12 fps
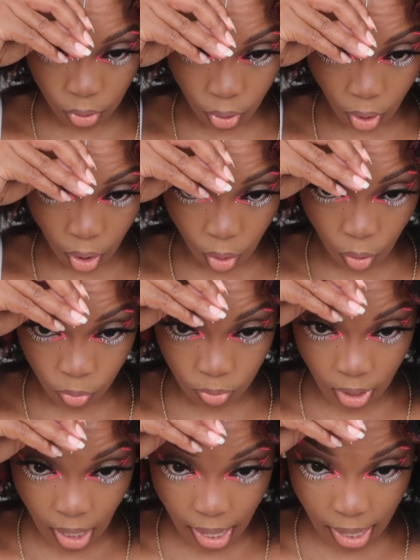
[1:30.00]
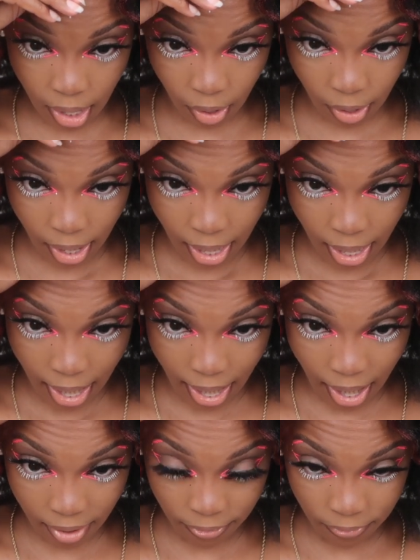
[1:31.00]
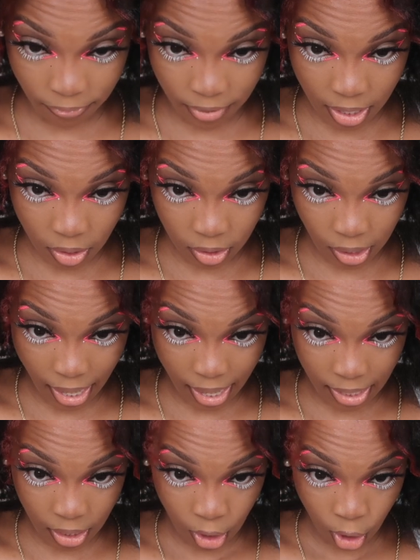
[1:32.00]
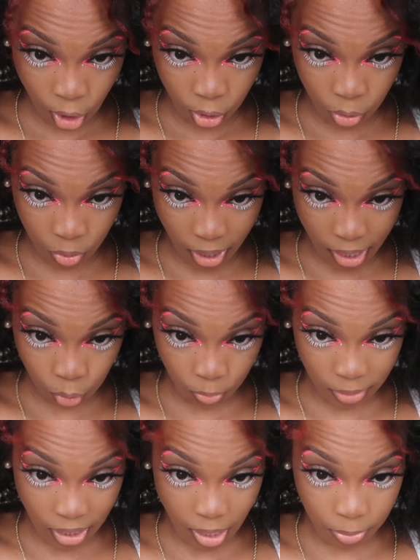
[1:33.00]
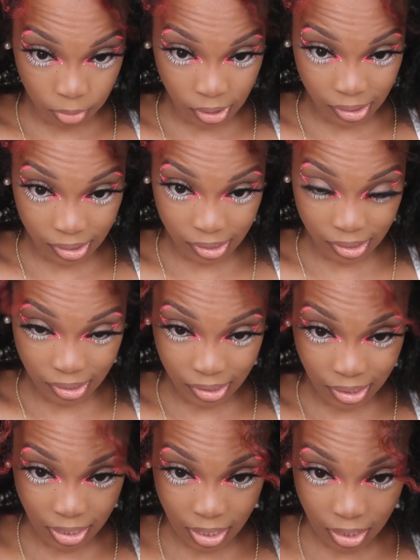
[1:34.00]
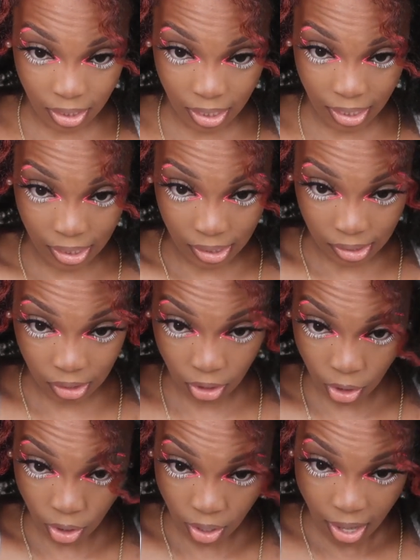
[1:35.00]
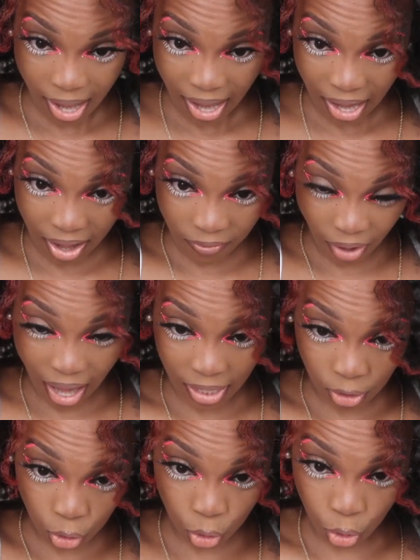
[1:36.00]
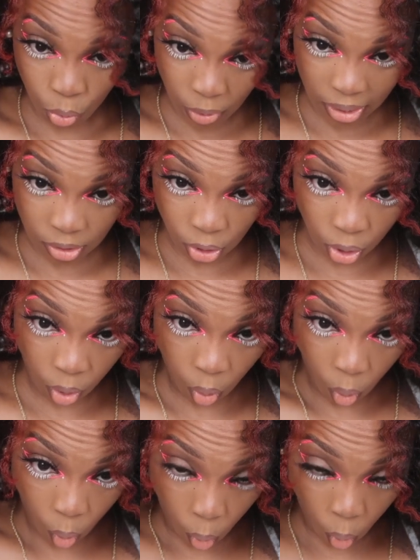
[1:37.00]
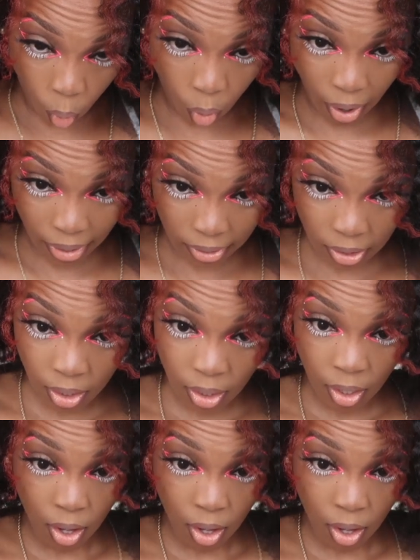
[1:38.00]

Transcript: your own hair, and I feel like you guys will be able to see it easier if I do it on